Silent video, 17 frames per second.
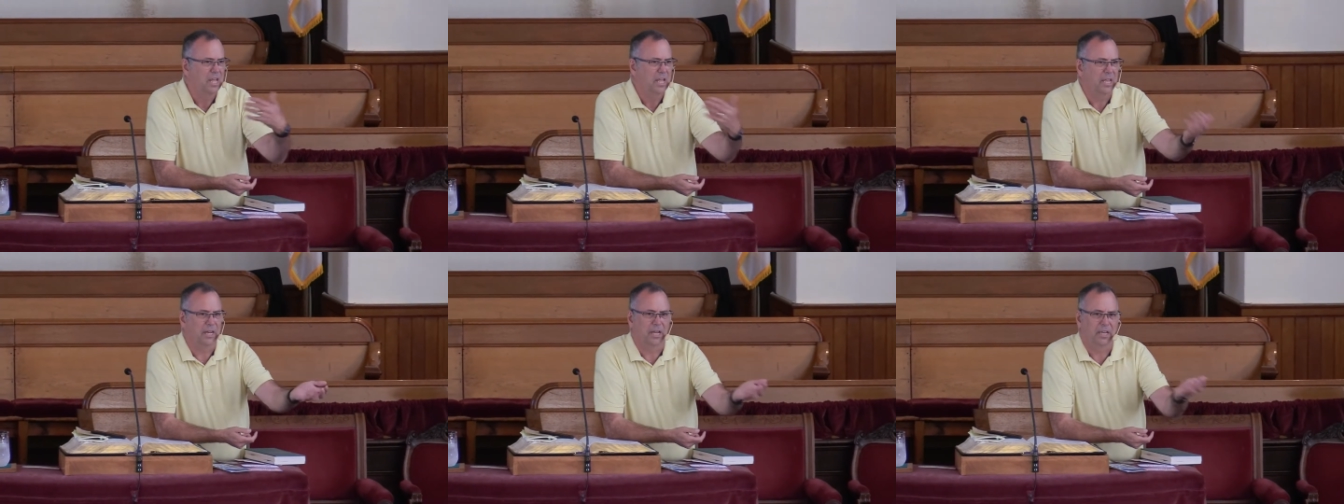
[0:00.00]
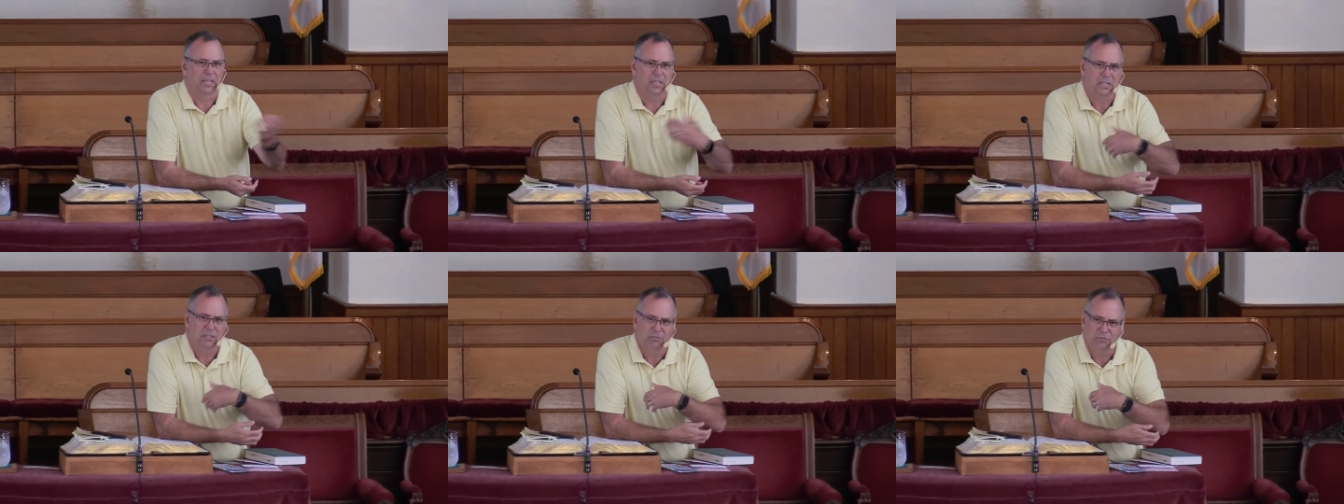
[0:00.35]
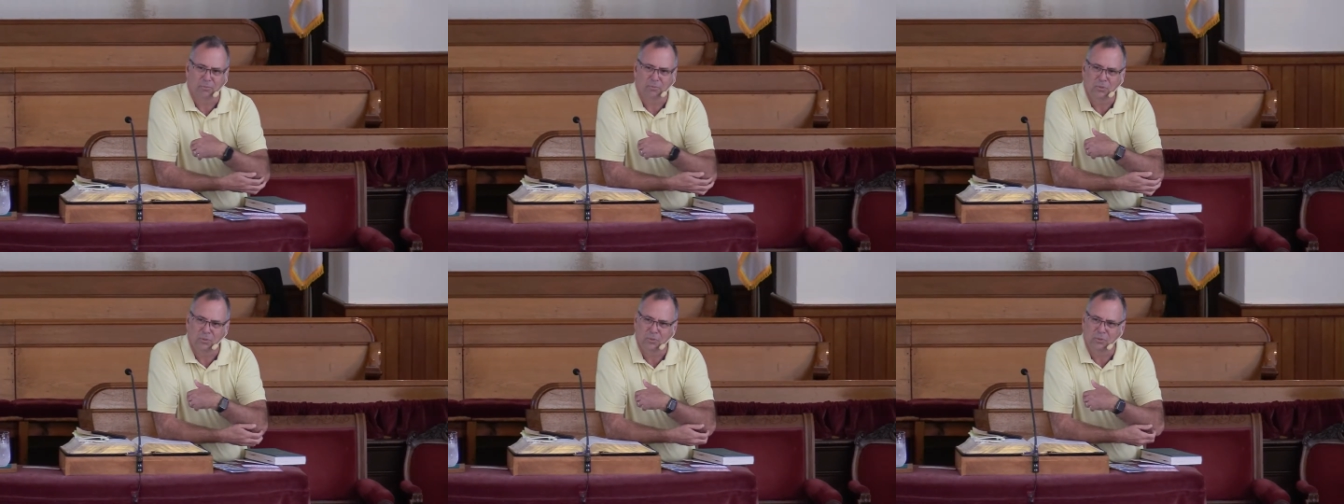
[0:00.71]
and I hear
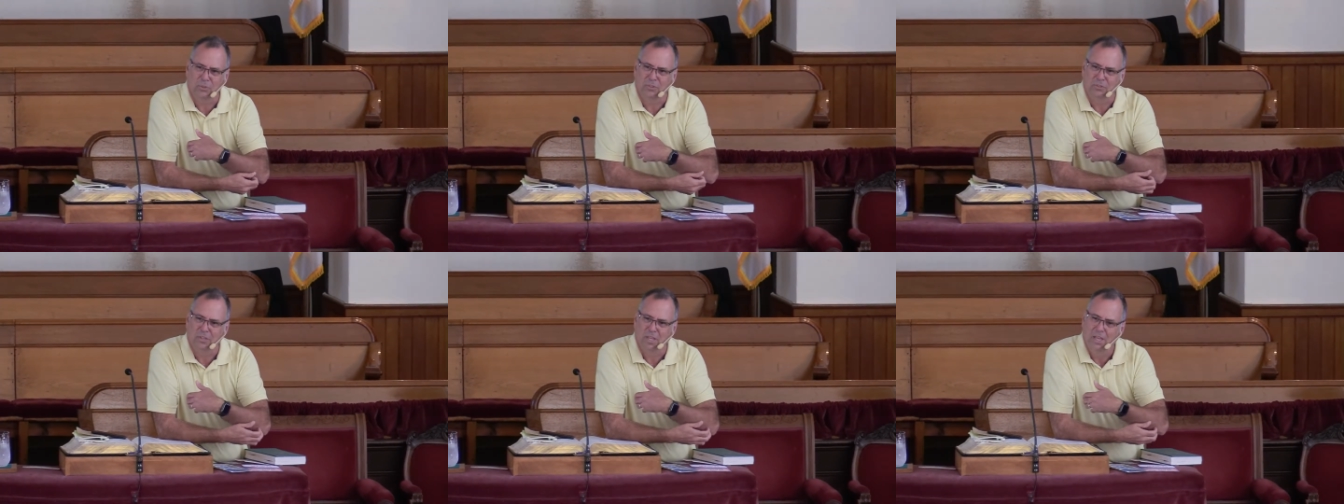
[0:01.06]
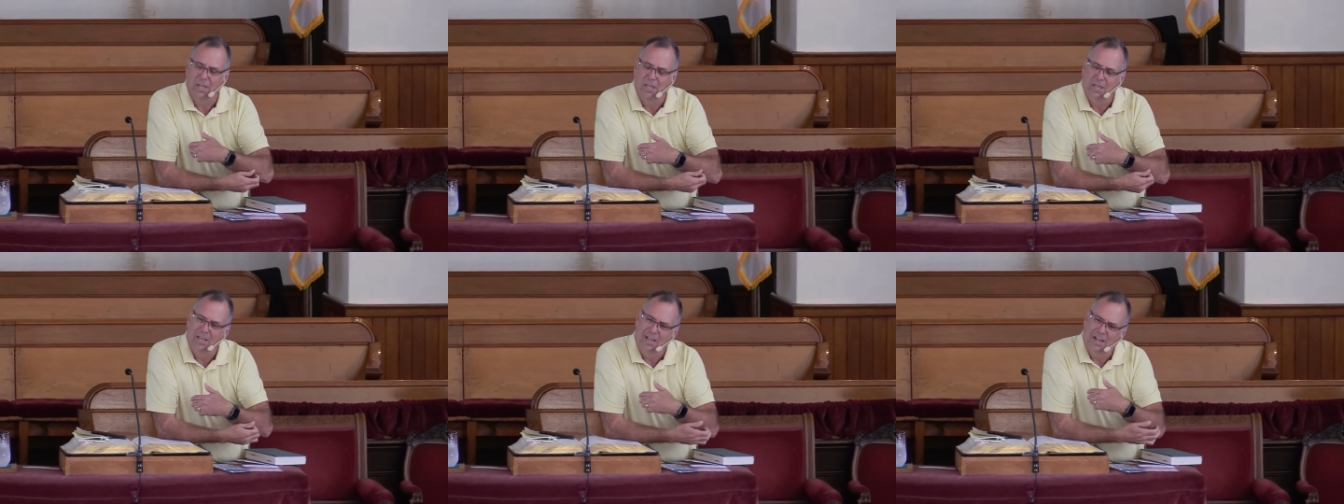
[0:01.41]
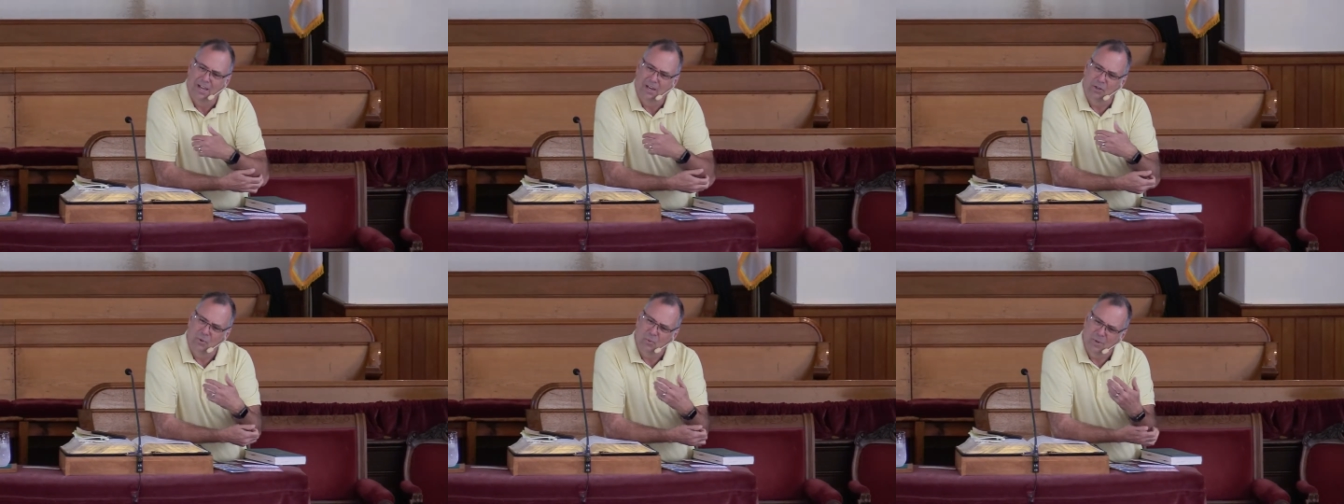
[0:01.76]
from you is
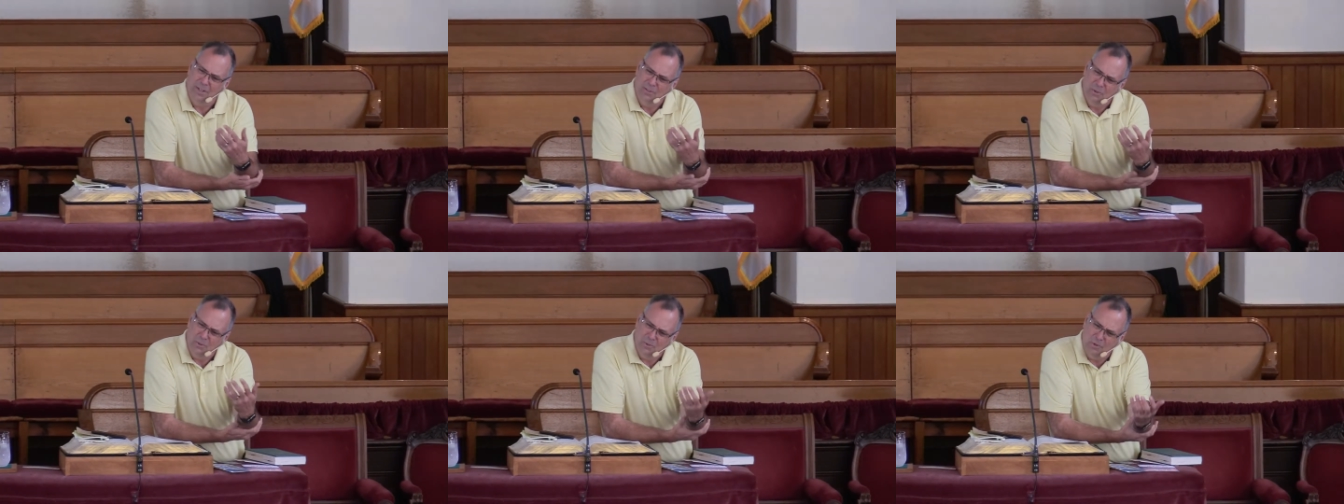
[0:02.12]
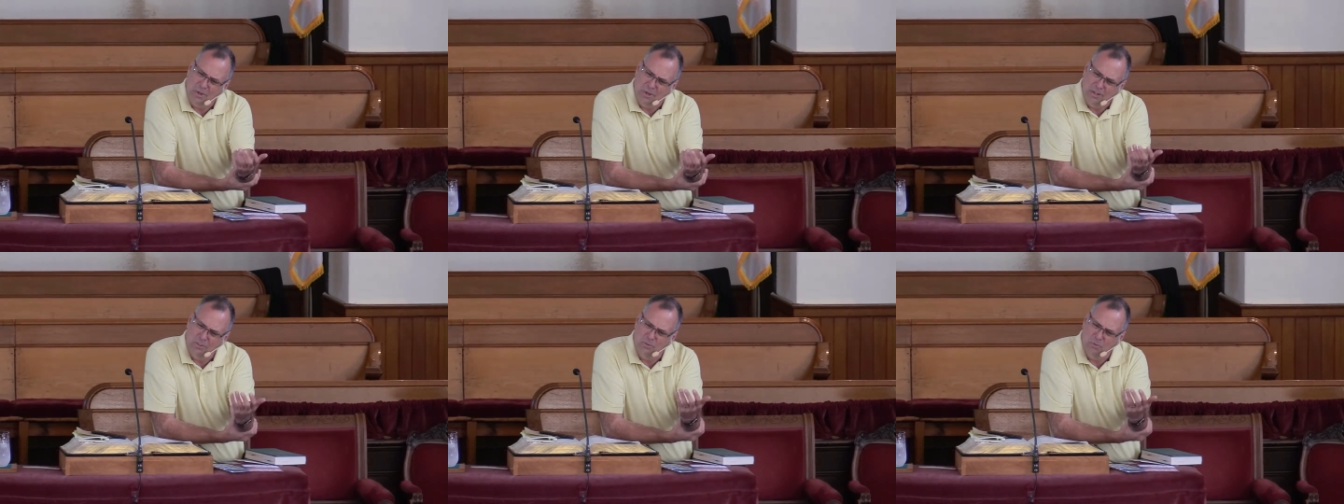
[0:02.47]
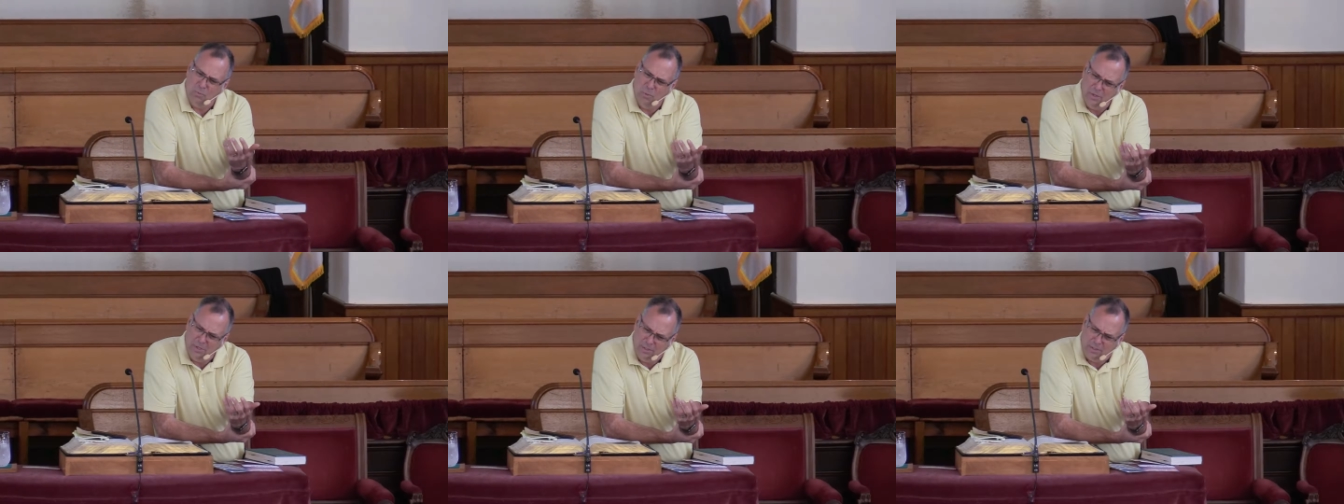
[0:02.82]
how do I know God's
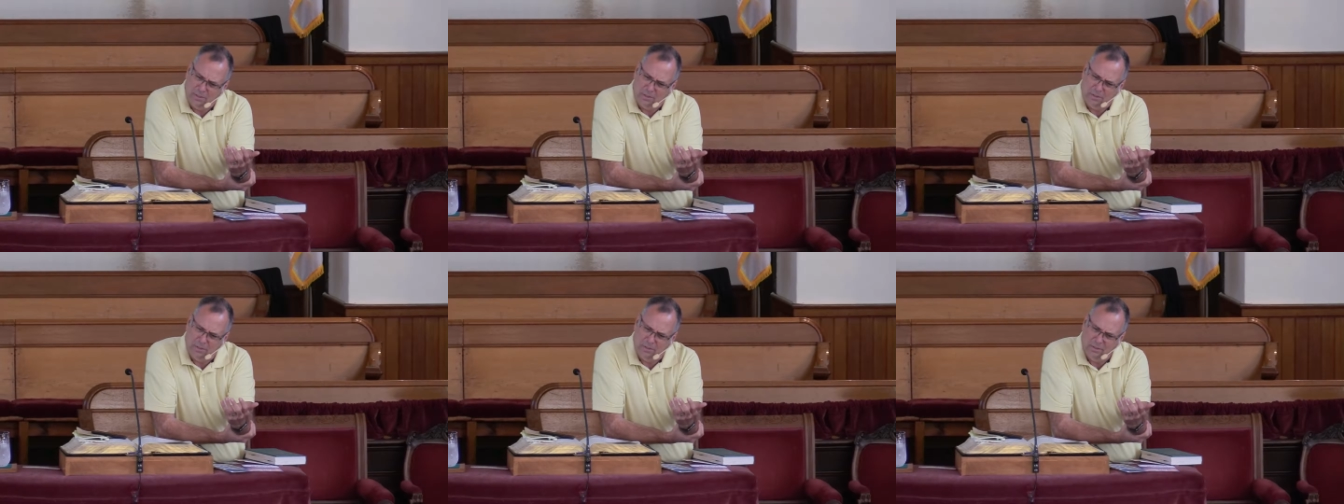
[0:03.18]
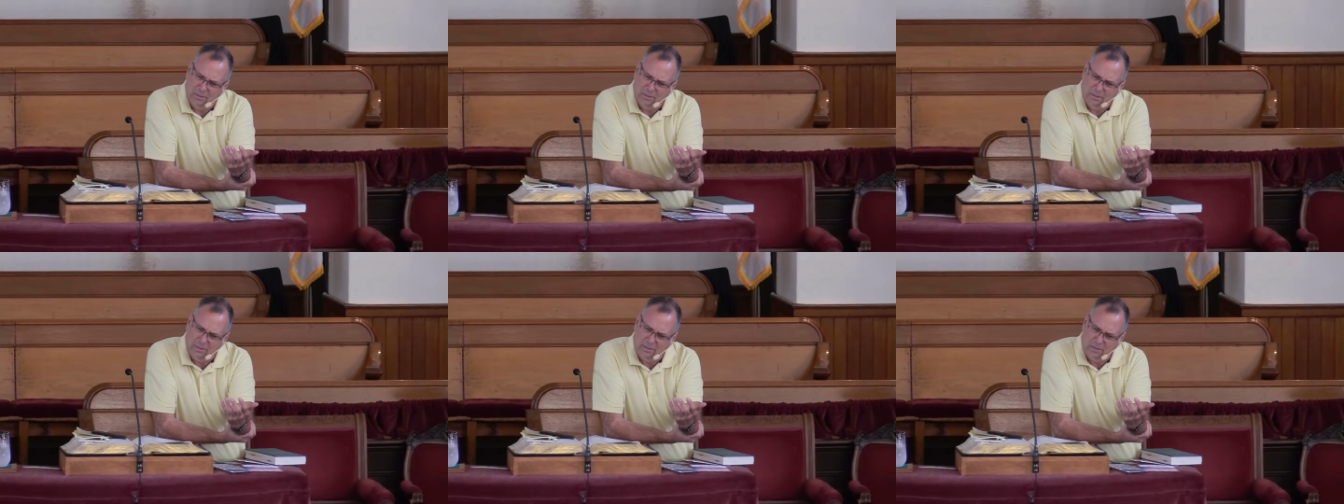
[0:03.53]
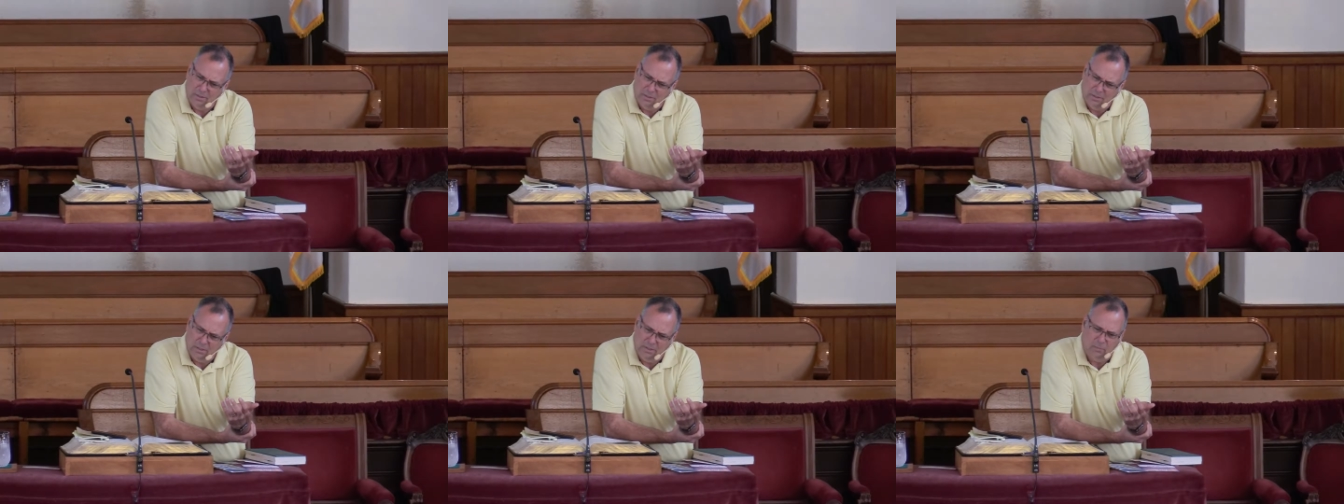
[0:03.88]
will
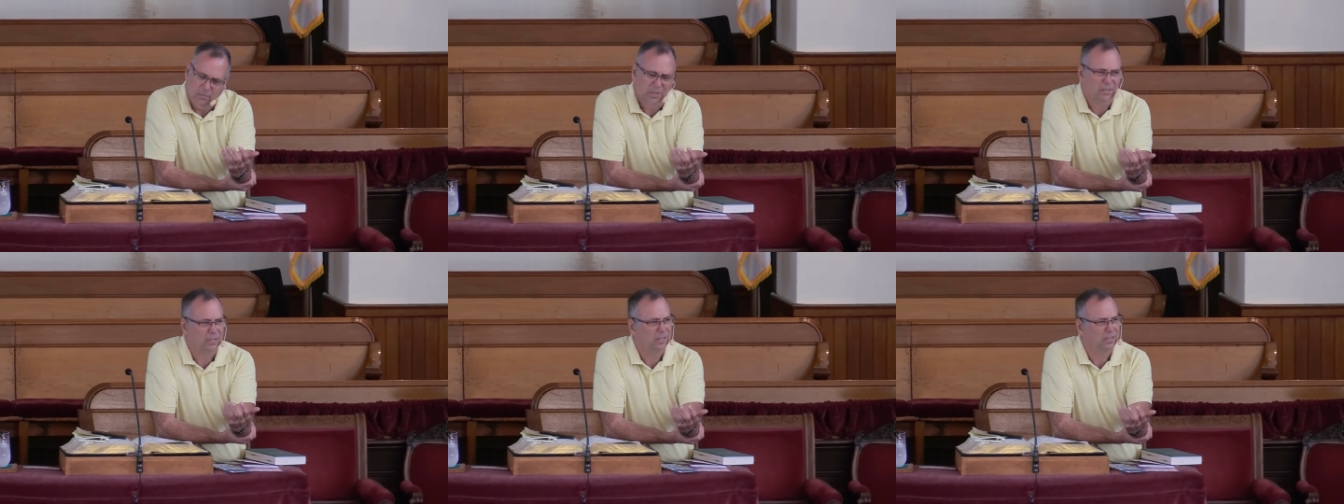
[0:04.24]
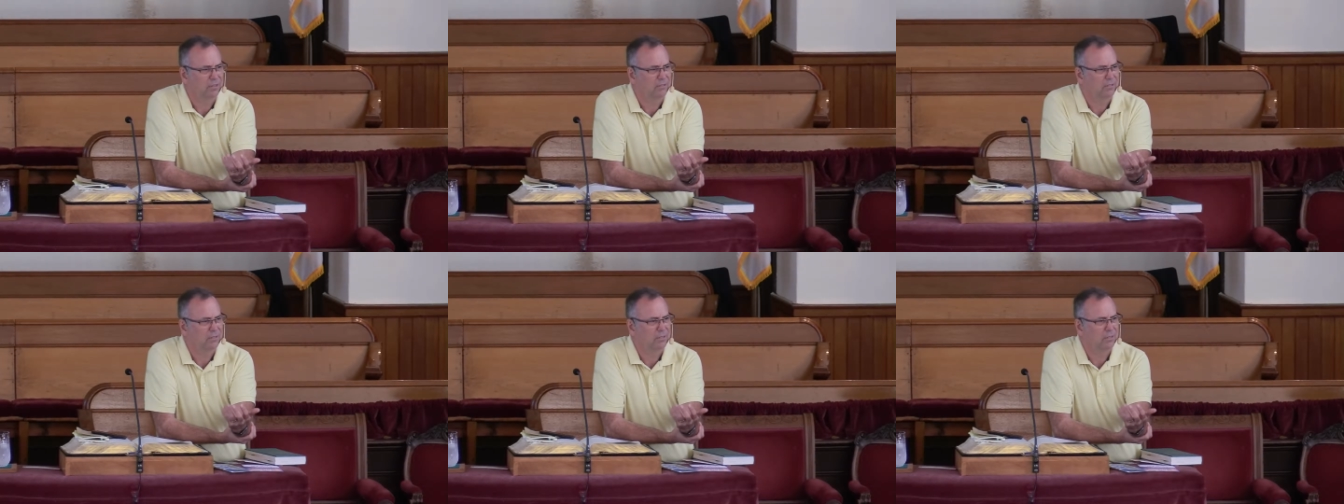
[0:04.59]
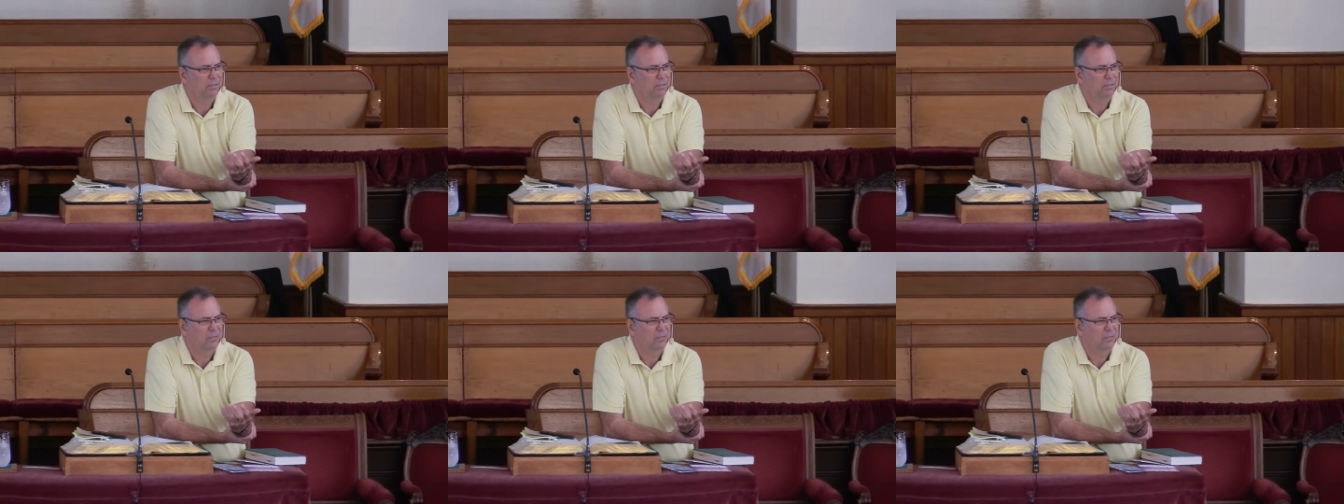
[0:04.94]
in my life?